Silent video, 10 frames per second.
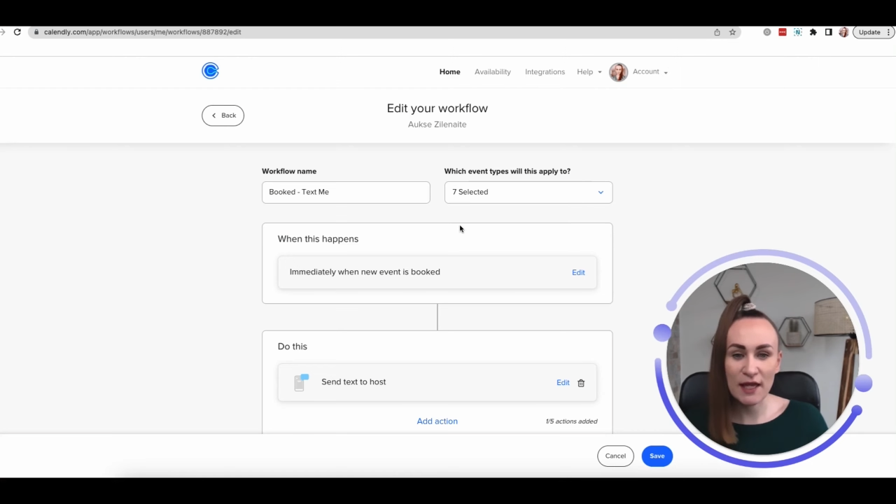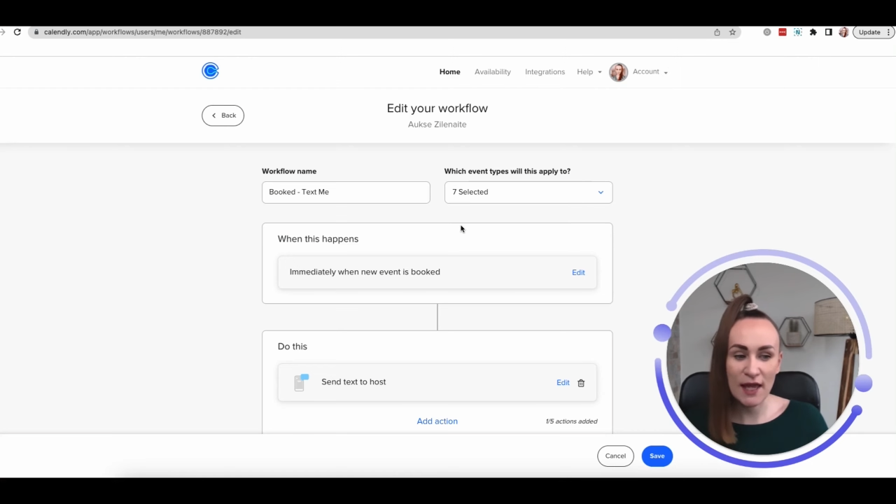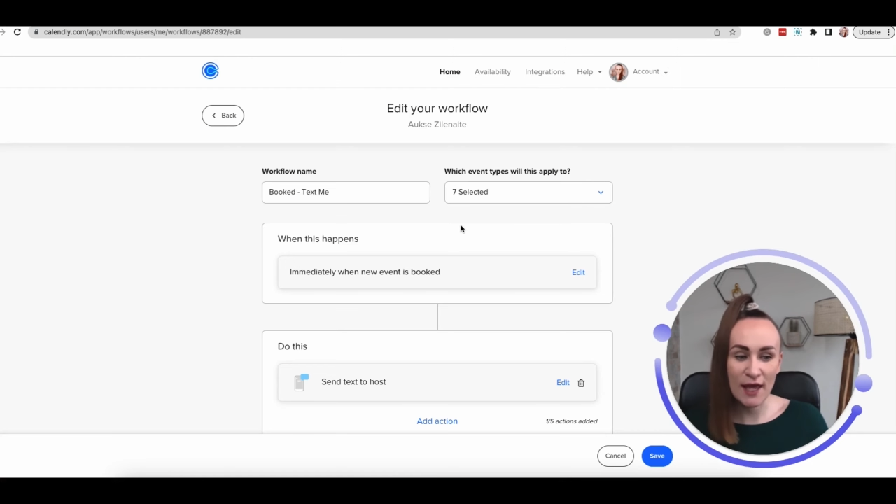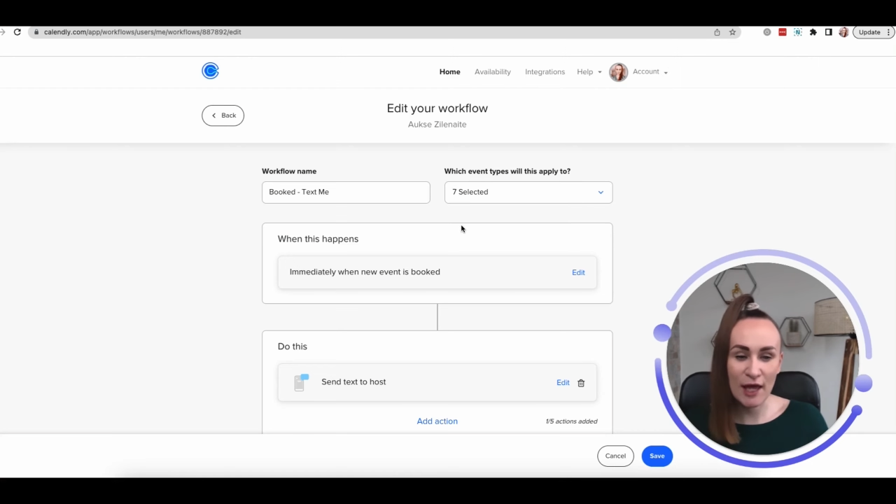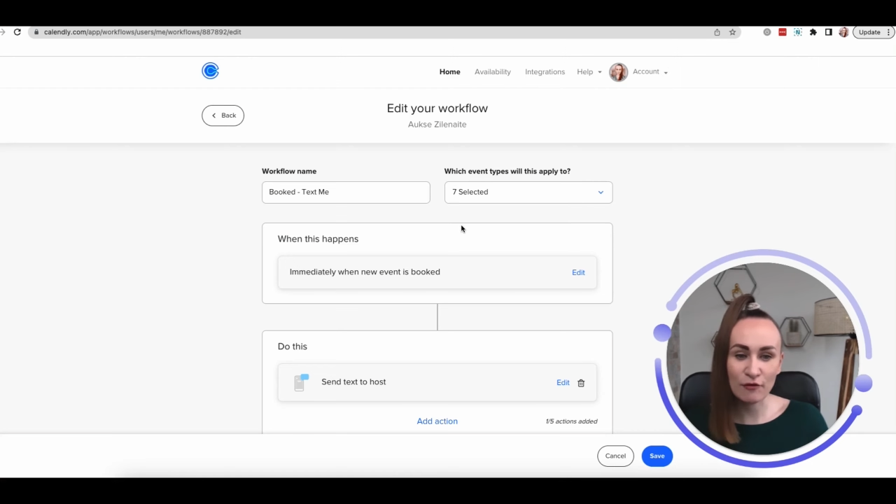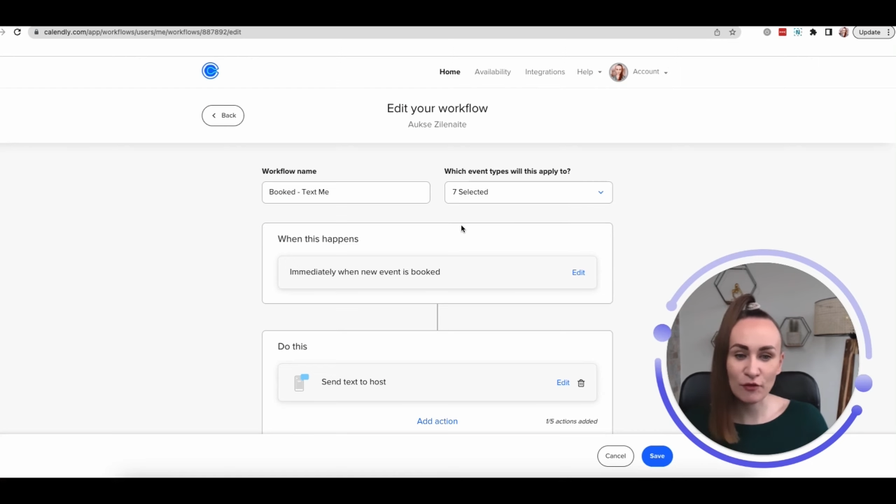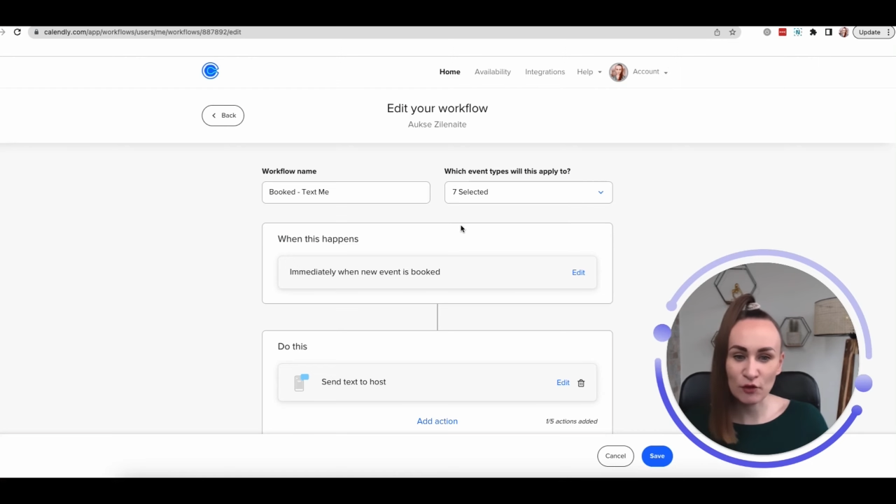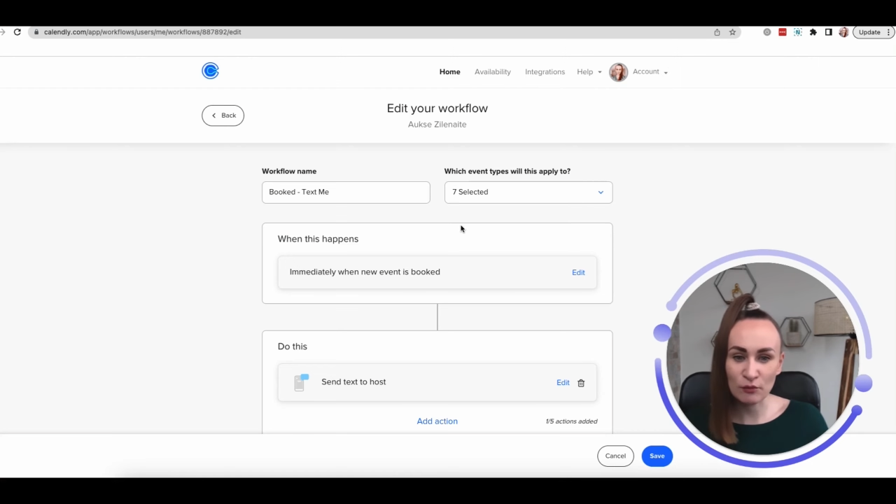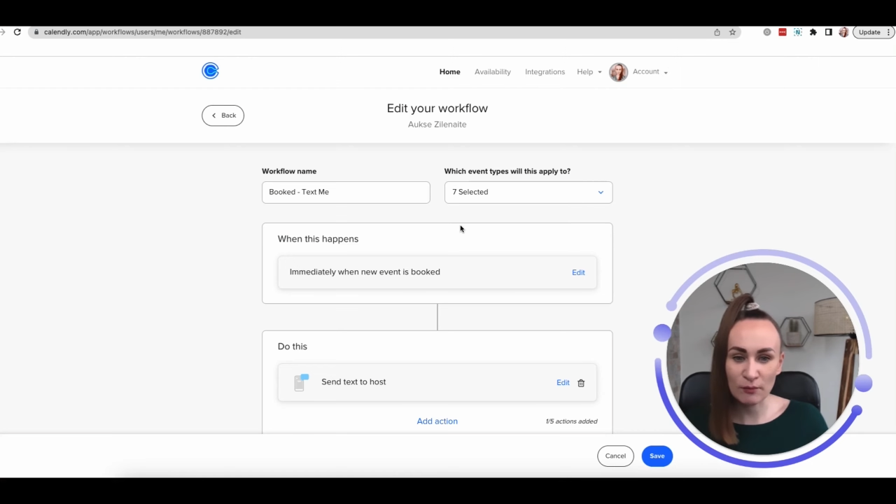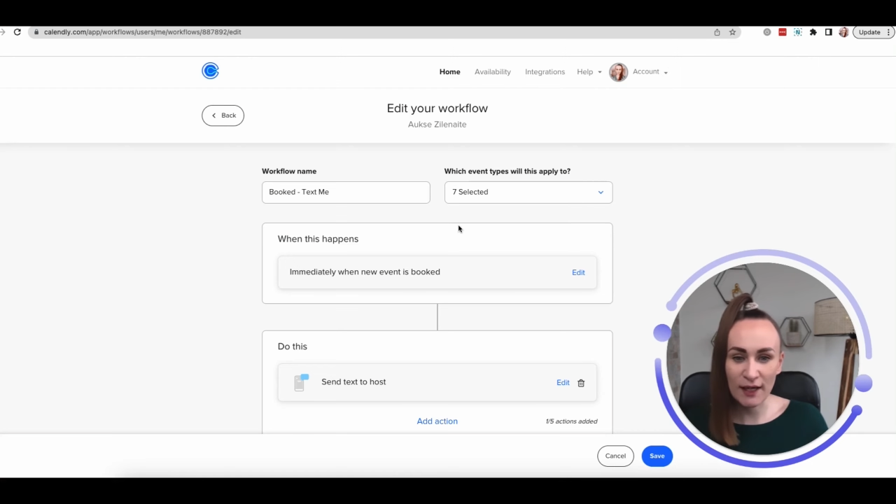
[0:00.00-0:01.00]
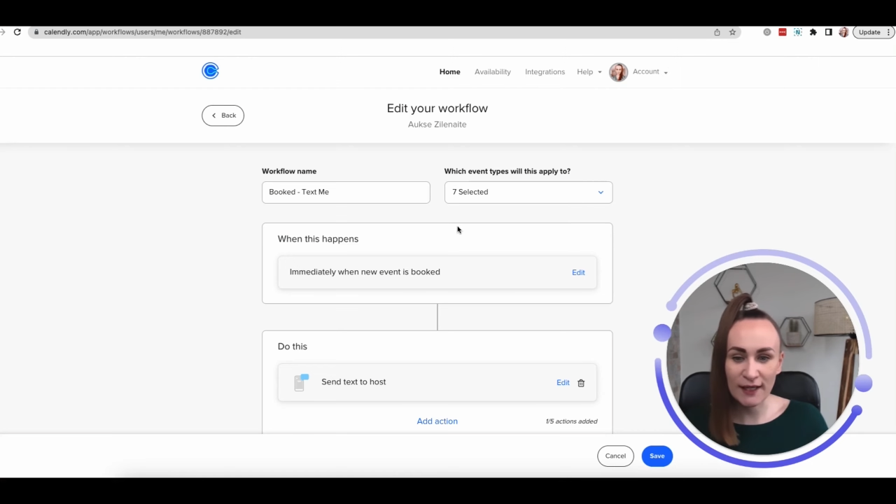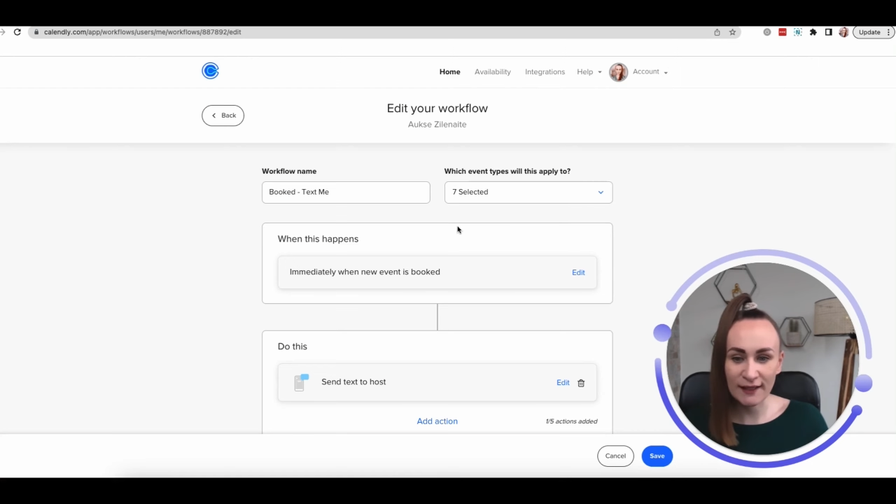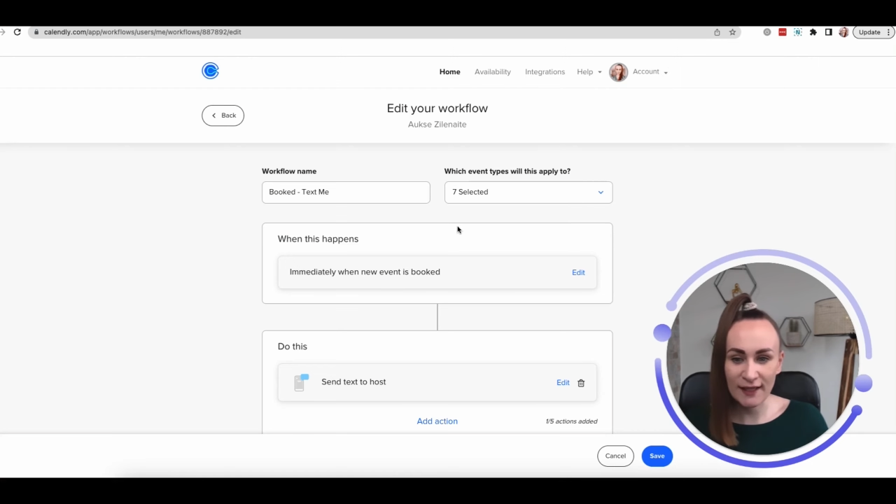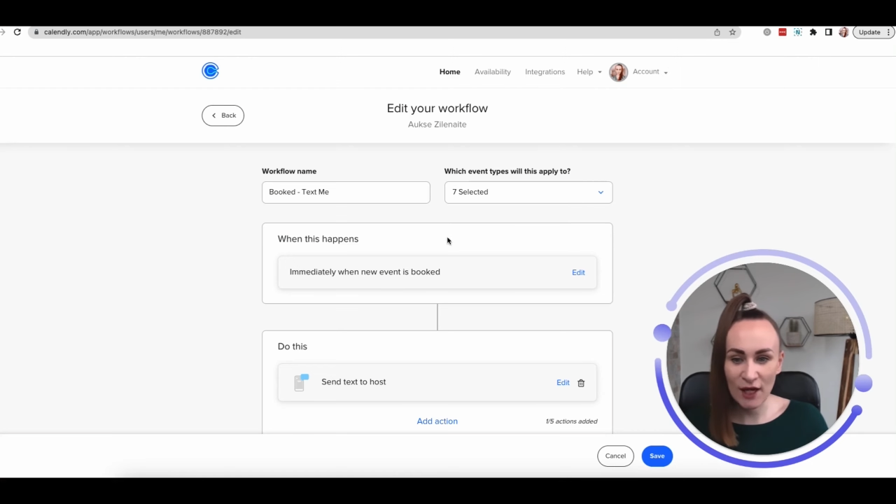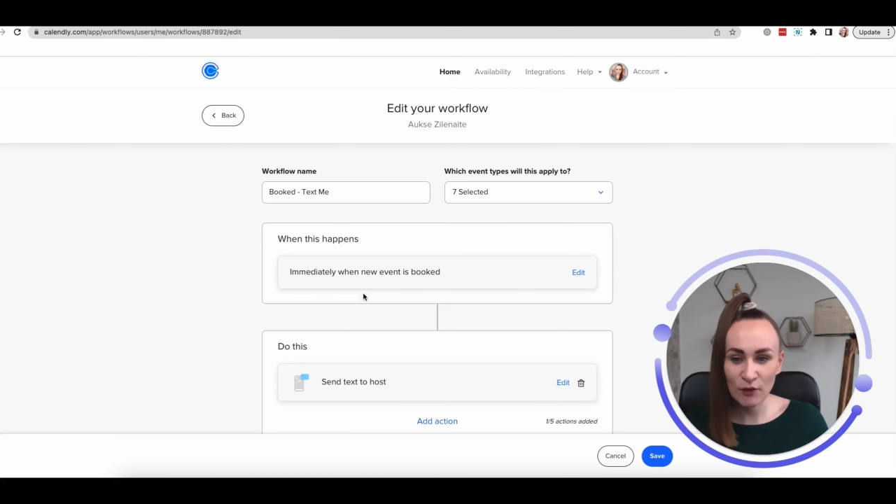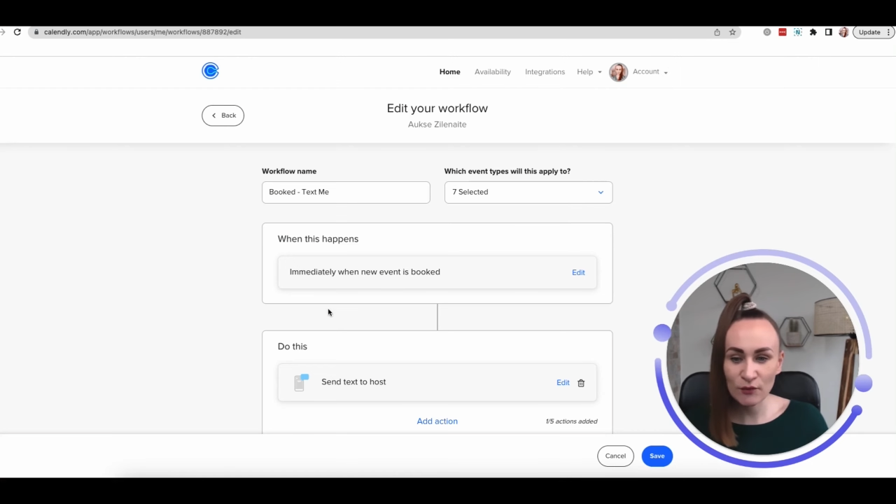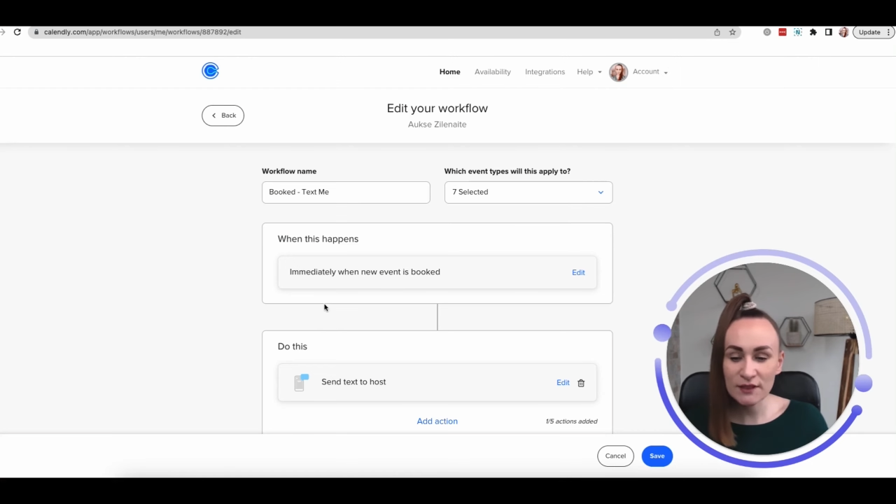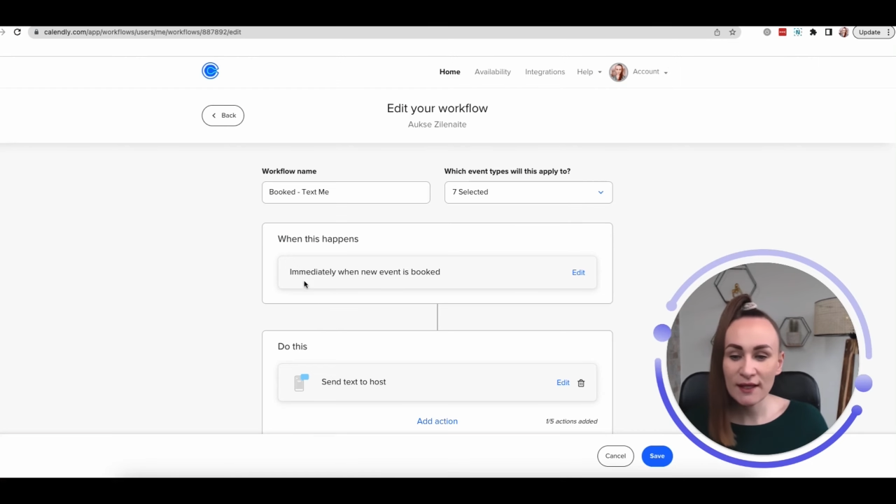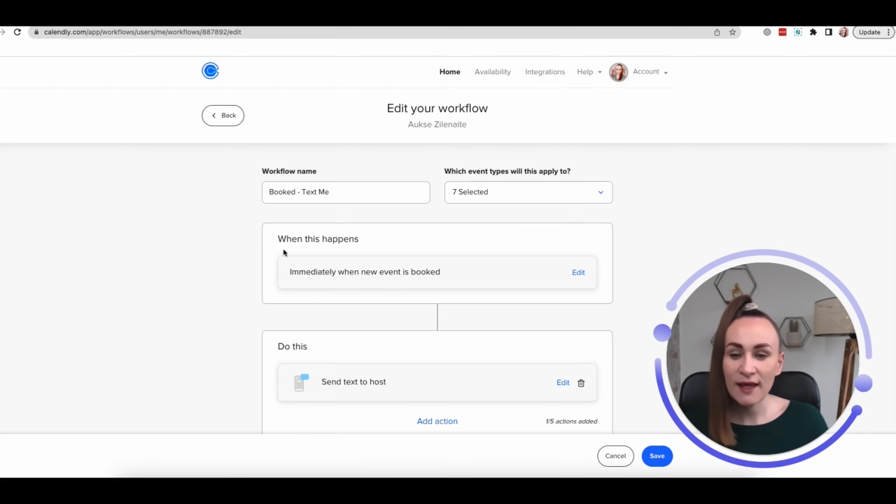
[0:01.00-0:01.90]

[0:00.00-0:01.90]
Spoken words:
I have on my account,